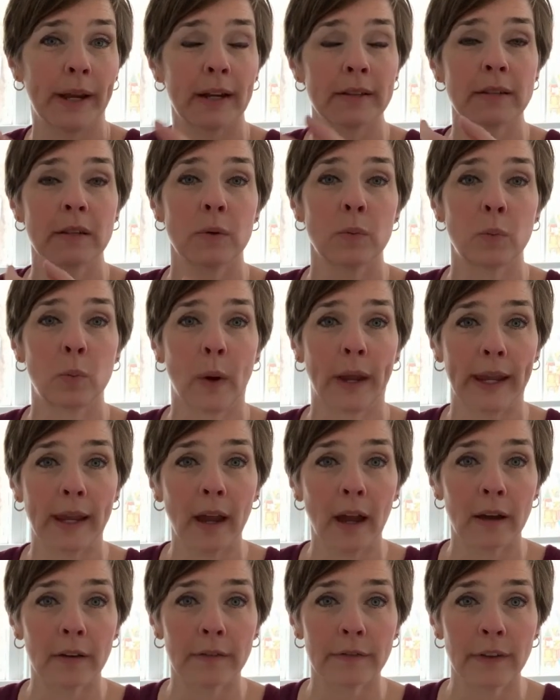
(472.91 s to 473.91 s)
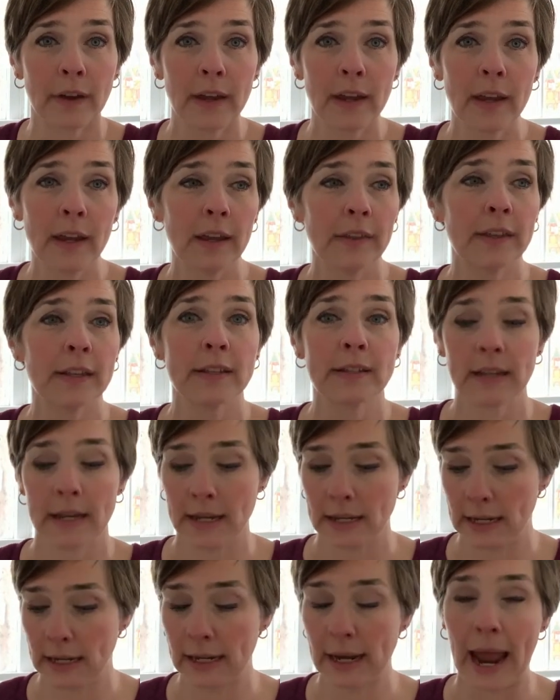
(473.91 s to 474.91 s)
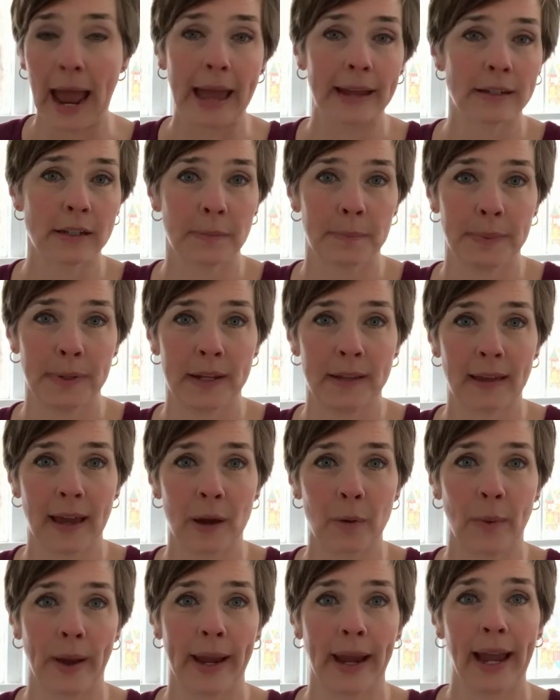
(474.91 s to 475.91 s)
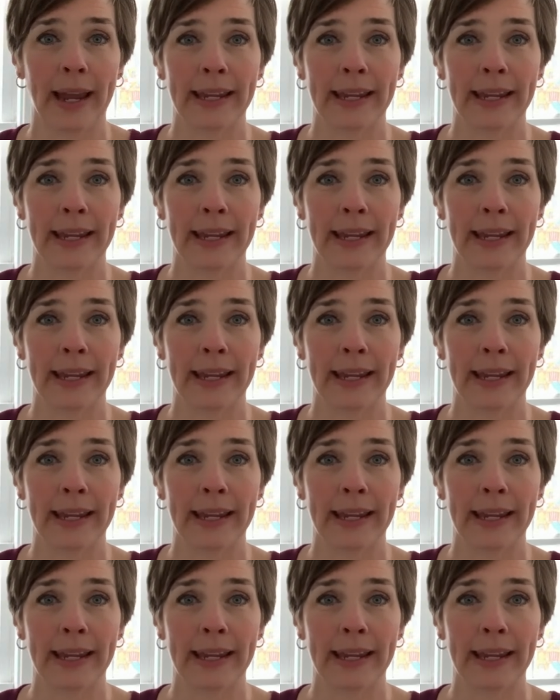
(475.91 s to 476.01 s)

Because of the weight of the sink, it had to be that way.